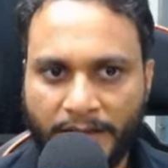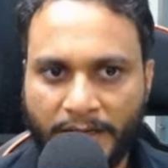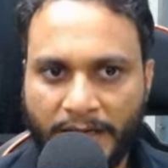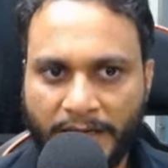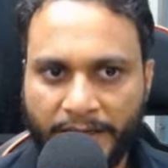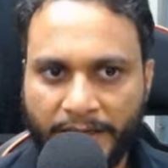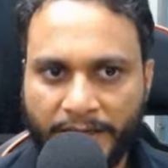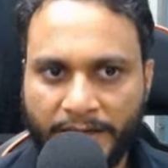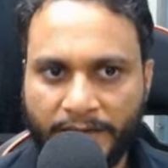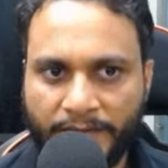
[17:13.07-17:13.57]

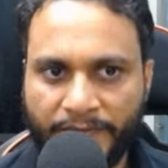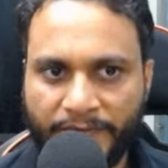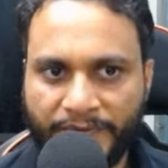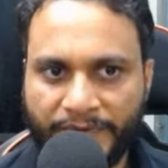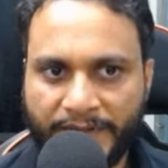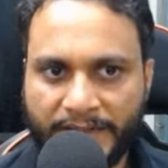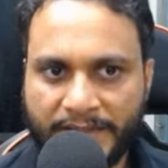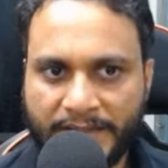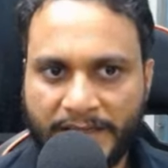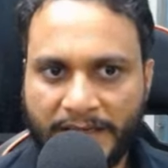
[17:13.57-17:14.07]
Again,
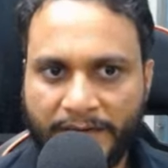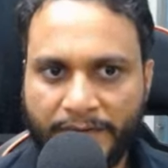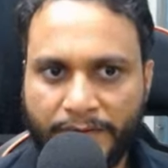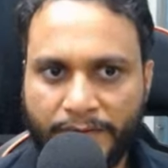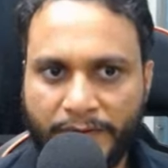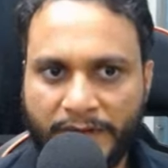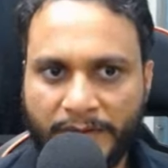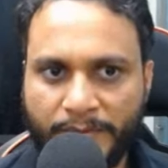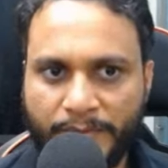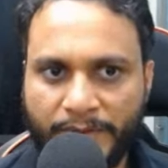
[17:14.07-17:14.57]
this
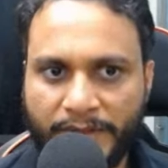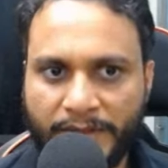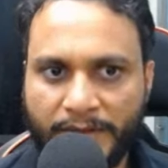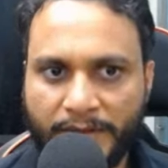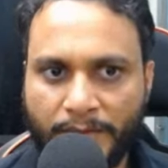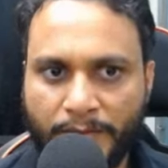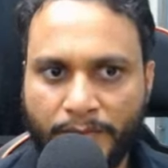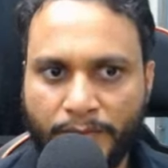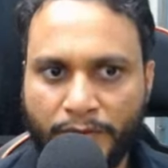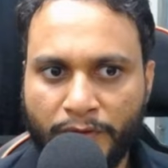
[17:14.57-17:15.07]
left will
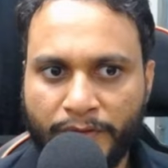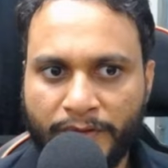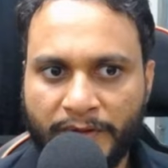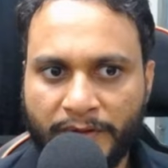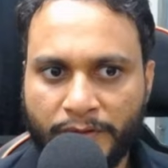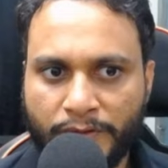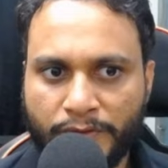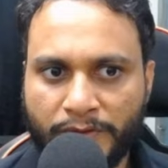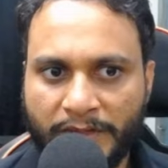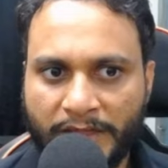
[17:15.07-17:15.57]
be
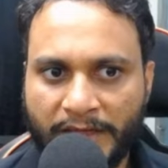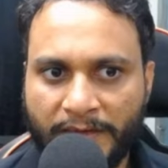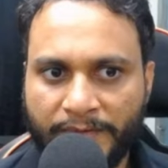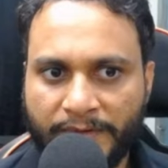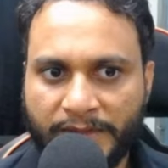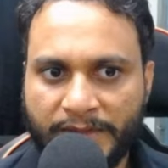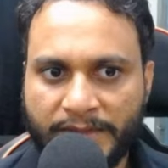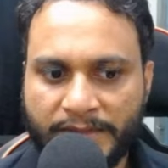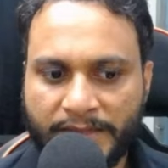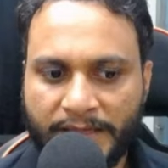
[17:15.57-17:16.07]
moving to the
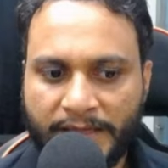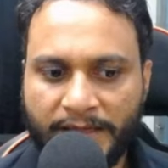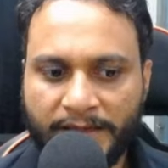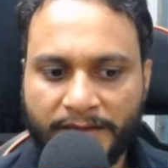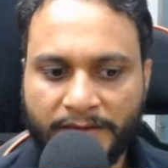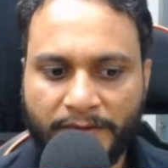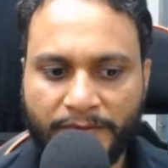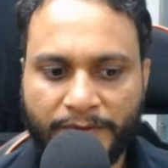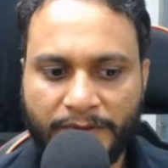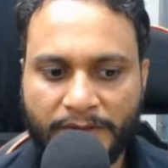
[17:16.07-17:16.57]
left hand side
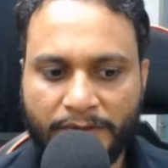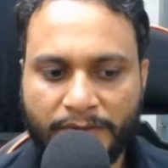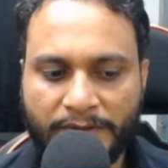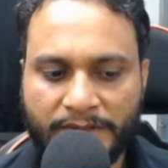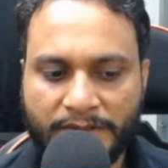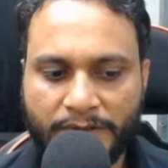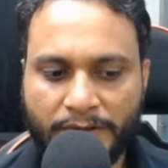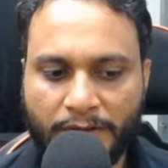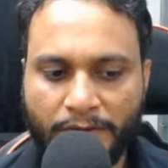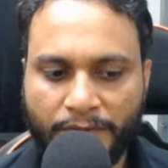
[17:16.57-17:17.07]
and the
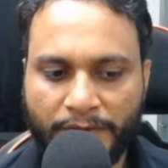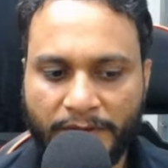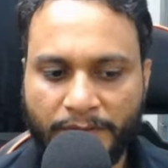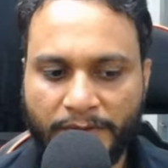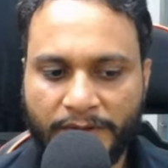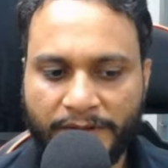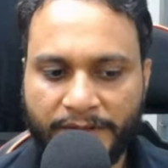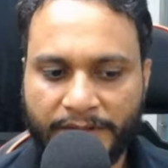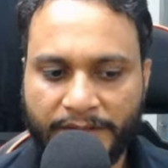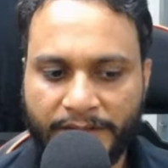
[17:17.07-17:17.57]
frequency of a
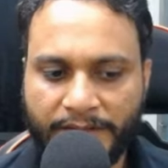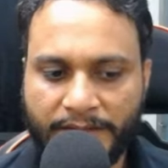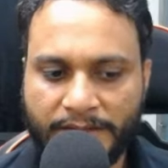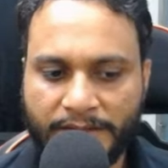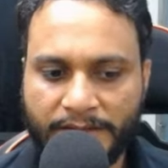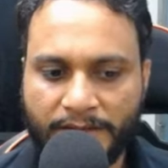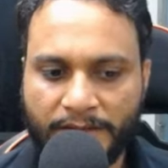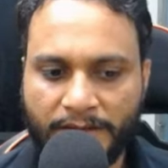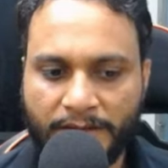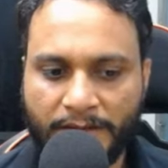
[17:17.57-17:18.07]
will
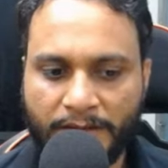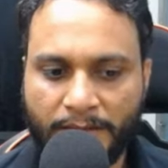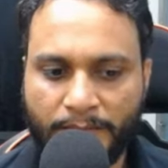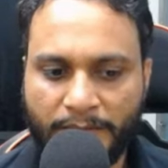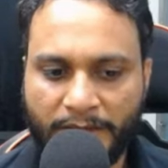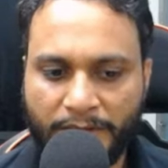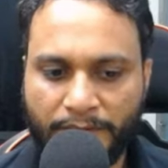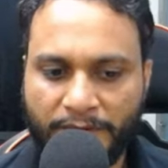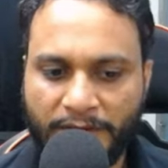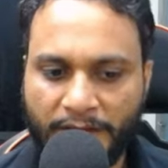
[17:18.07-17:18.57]
decrease,
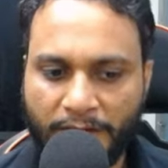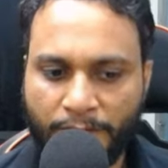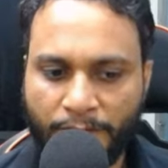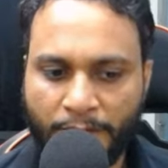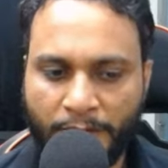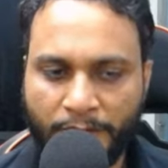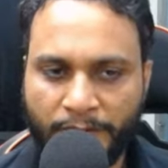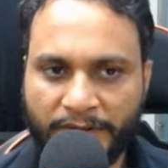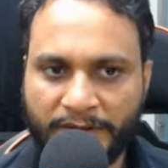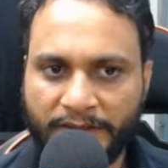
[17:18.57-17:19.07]
but we are
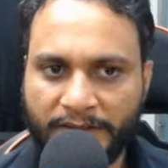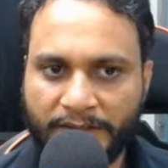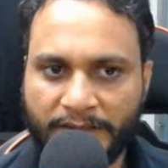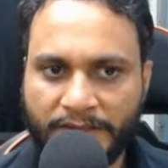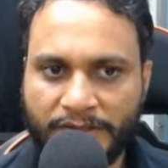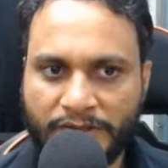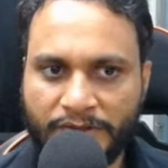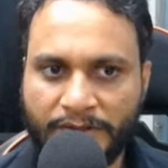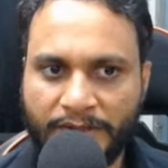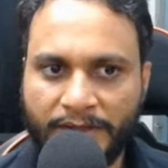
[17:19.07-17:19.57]
following the
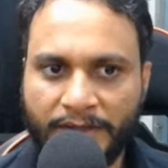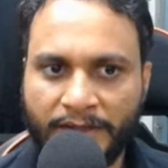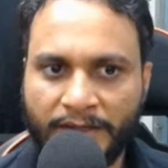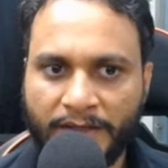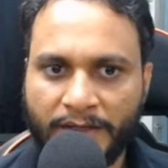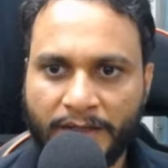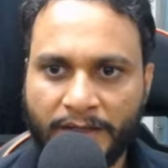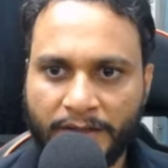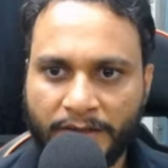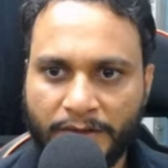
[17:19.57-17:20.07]
constraint.
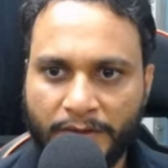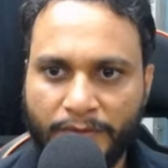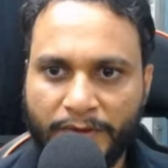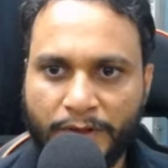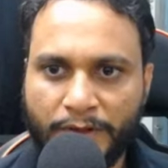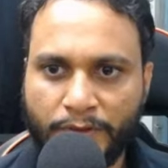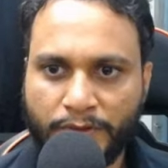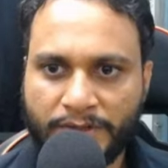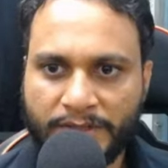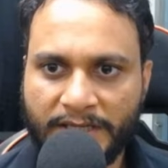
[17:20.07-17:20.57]
The
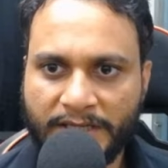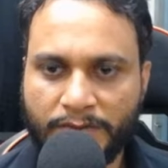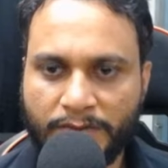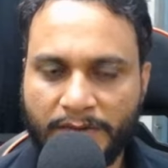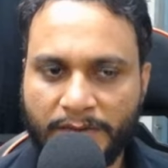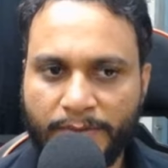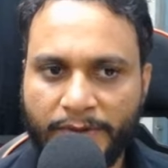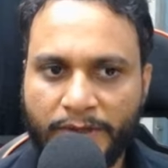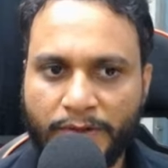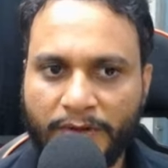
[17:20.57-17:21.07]
window size
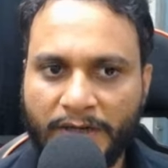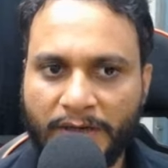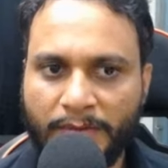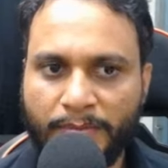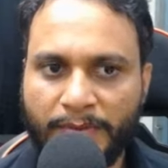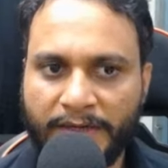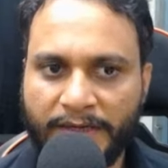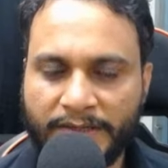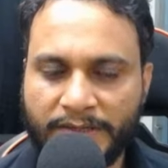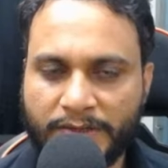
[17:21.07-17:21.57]
will be 12
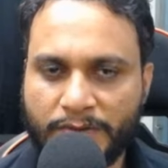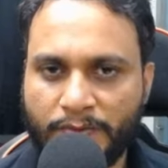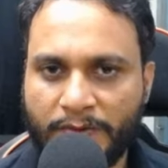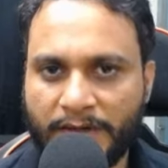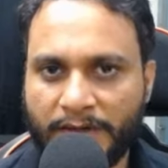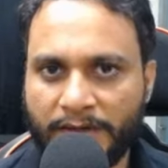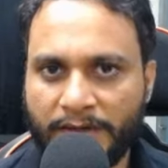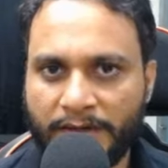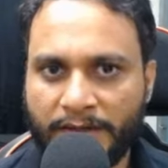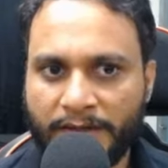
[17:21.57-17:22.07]
minus
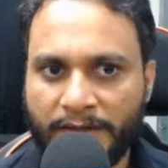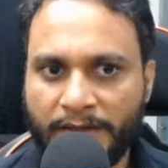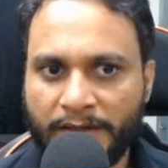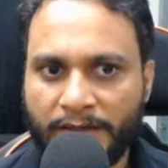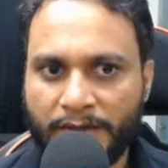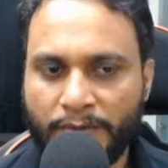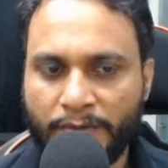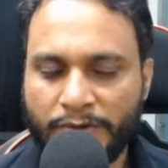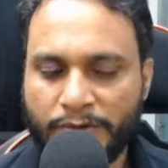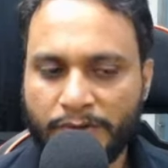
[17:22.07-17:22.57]
1,
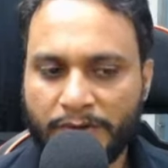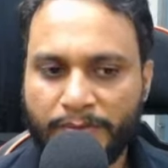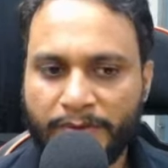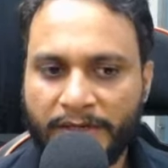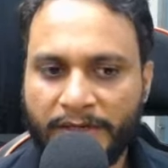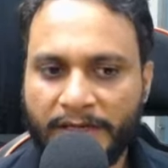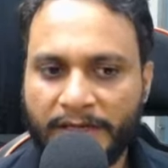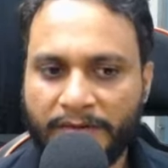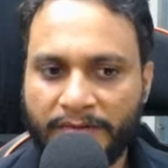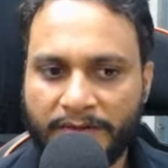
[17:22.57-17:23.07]
which will
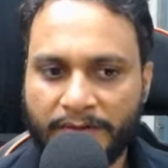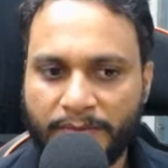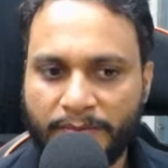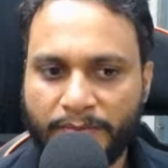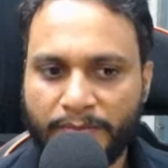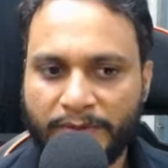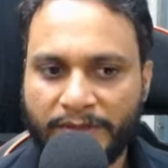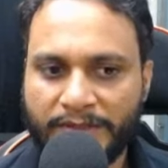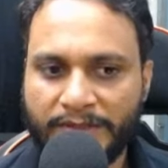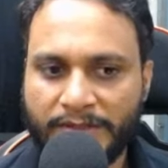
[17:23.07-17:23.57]
be 11,
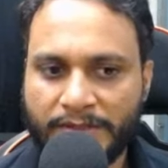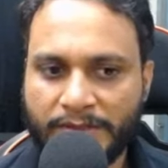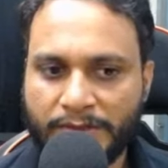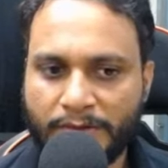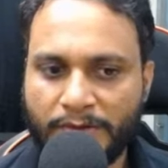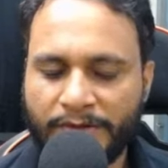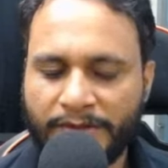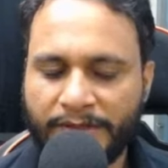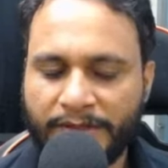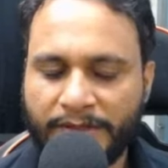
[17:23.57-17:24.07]
but this is
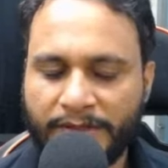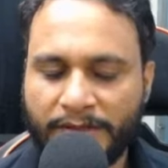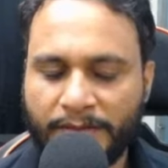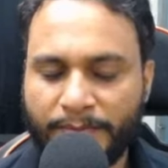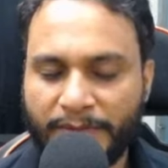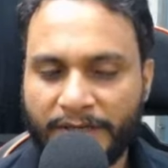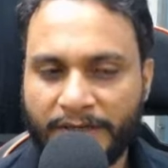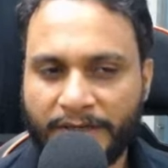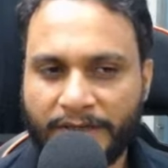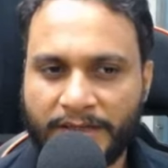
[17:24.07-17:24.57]
already a
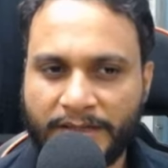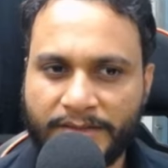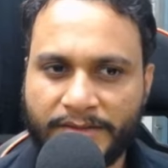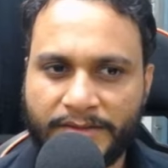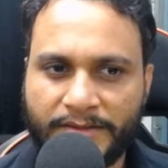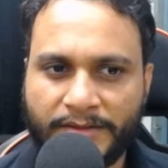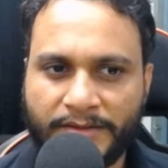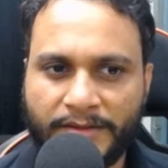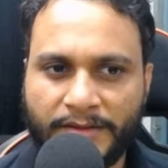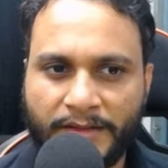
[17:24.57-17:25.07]
better answer.